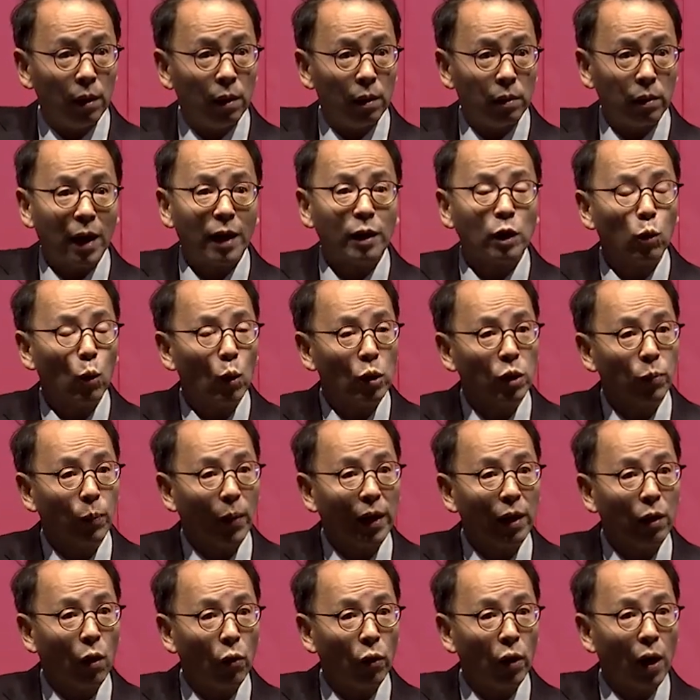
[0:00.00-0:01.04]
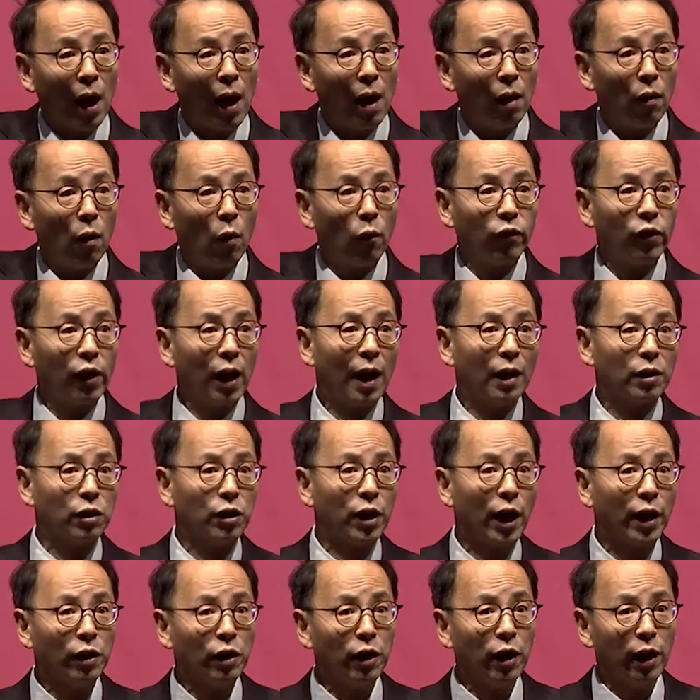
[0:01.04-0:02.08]
That's what's been going on over the last
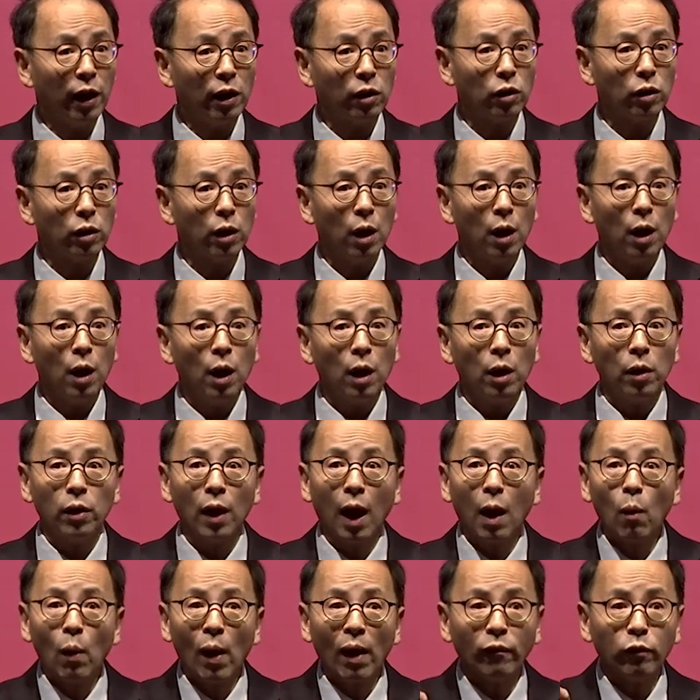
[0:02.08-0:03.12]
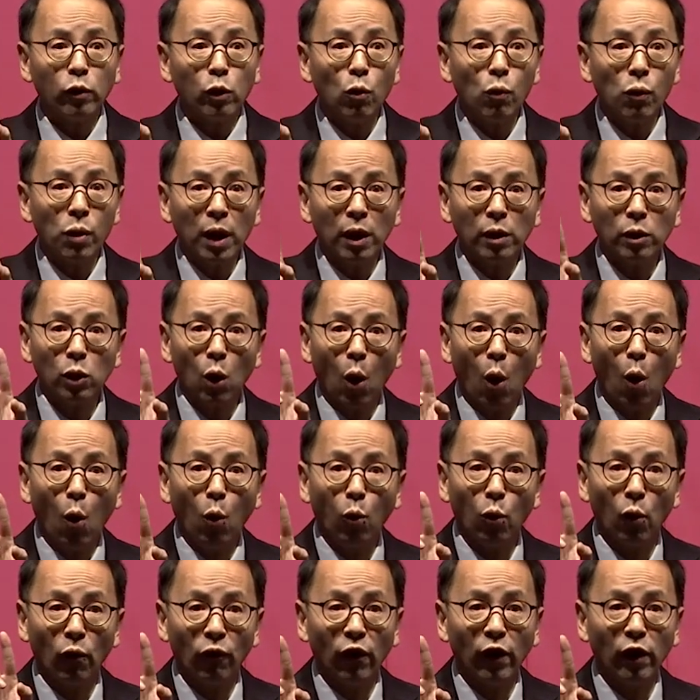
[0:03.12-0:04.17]
10 years. Now we have two things all
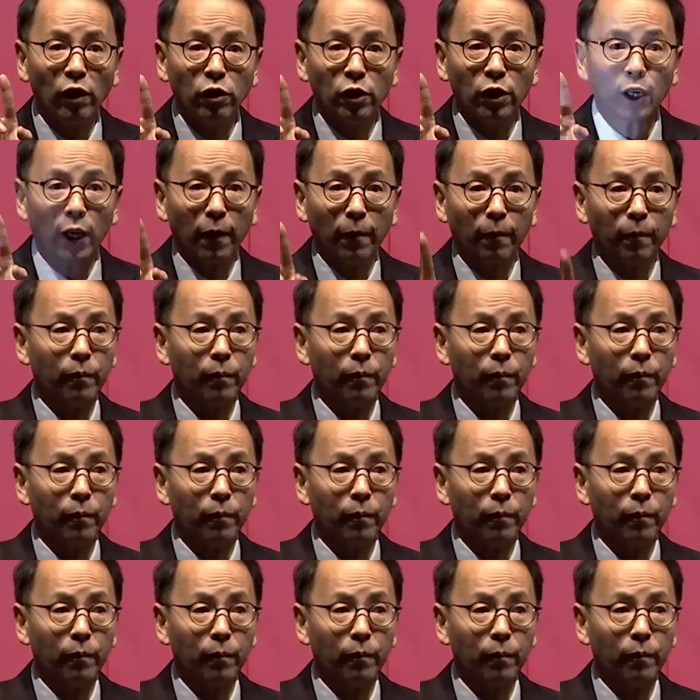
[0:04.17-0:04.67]
reversing.